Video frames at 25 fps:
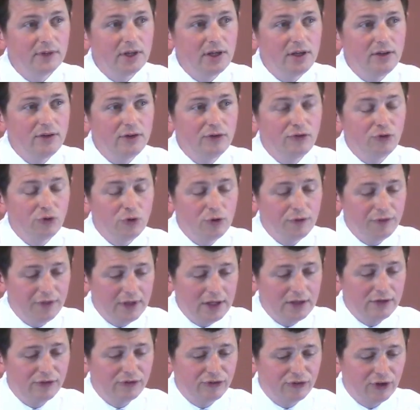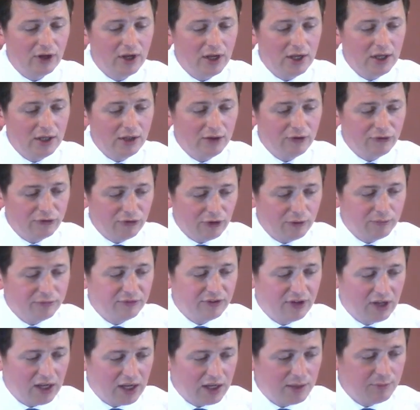And the truth is,
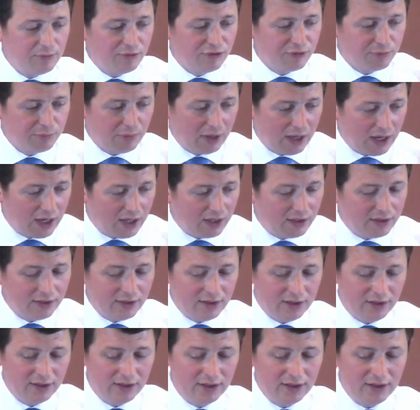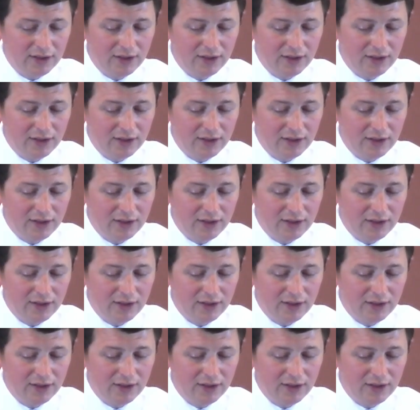sometimes men,